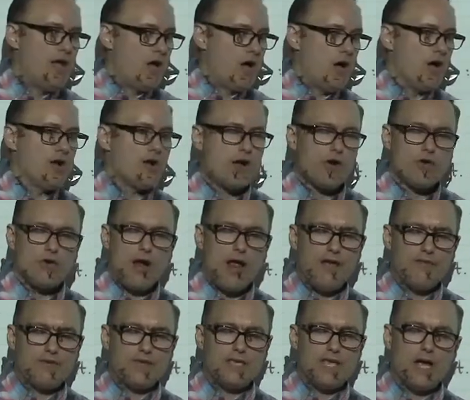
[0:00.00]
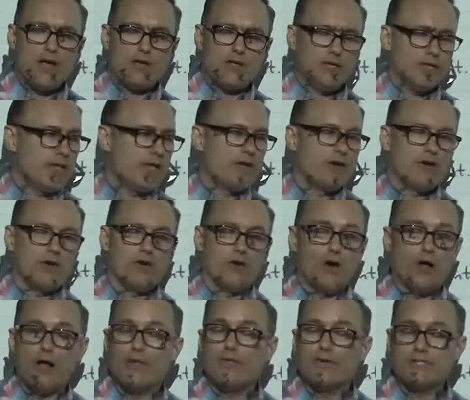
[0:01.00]
on our graphing calculator or
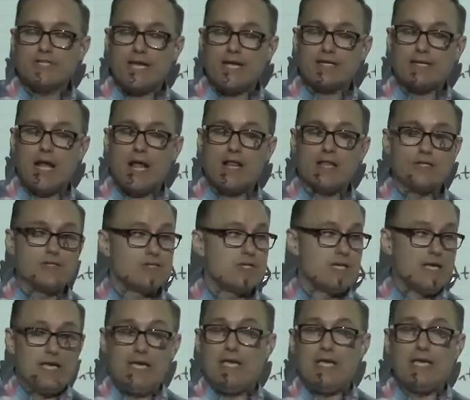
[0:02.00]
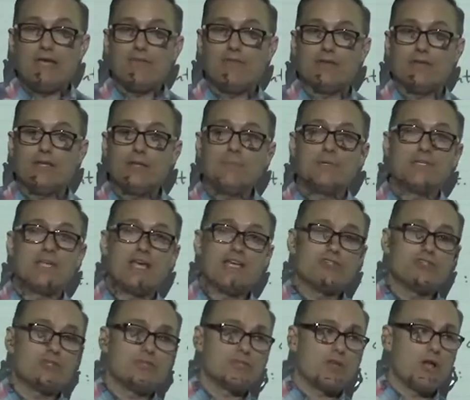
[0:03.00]
other technology, even
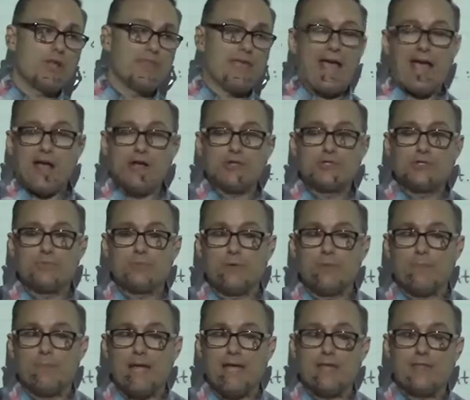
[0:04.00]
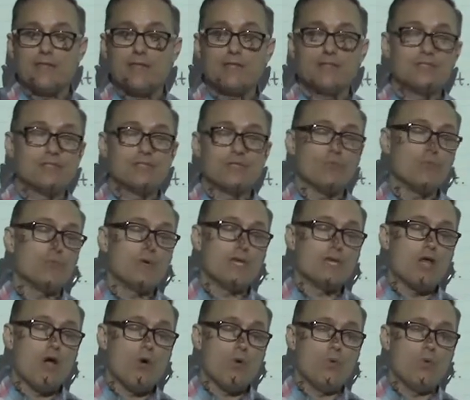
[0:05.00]
limitations on the algebra methods that we
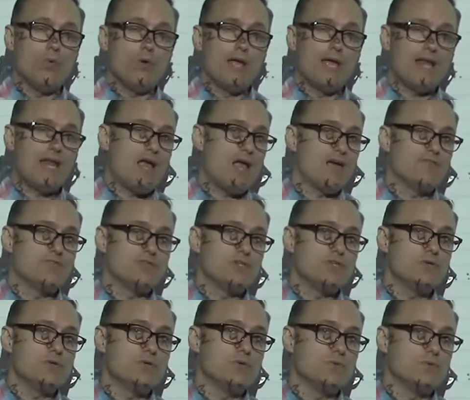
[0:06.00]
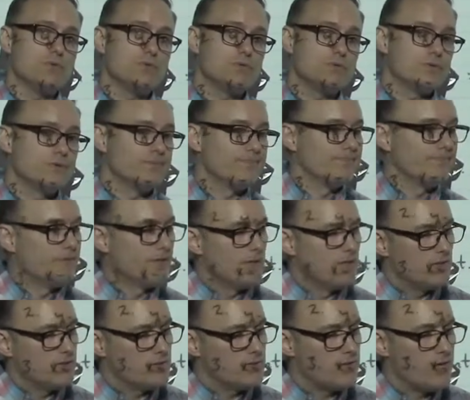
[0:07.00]
know and have to use.
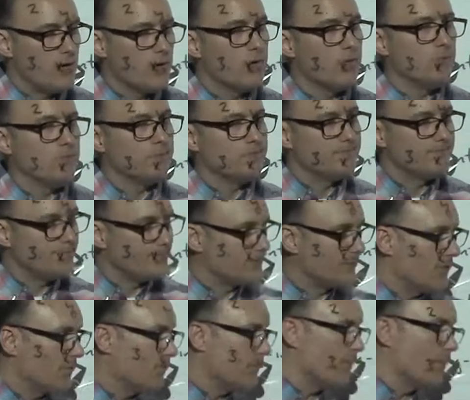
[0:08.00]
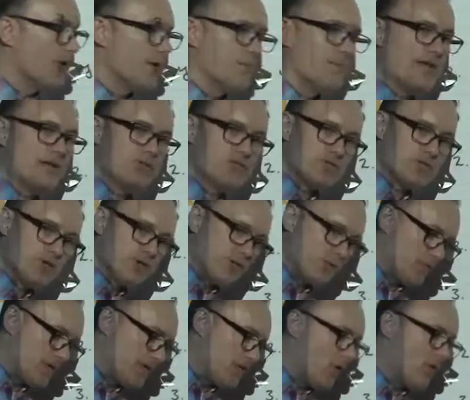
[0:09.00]
So we want to make sure that
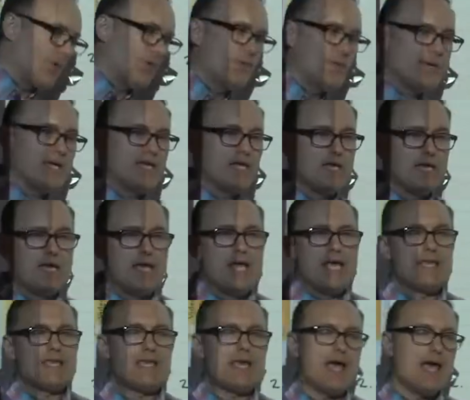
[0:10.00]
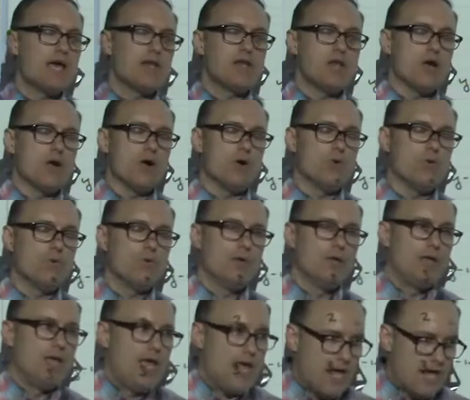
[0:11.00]
we know what we can know
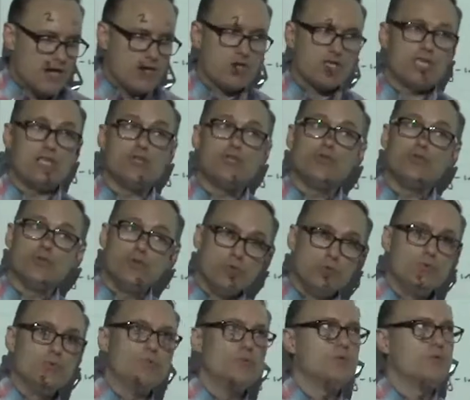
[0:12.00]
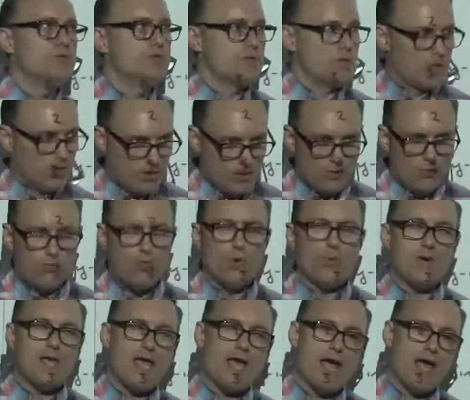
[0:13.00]
and can use what
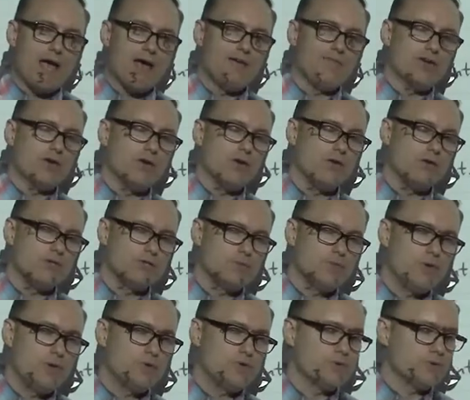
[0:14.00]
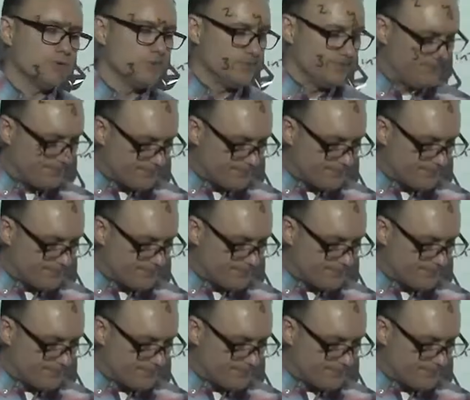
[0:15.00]
we have at our disposal.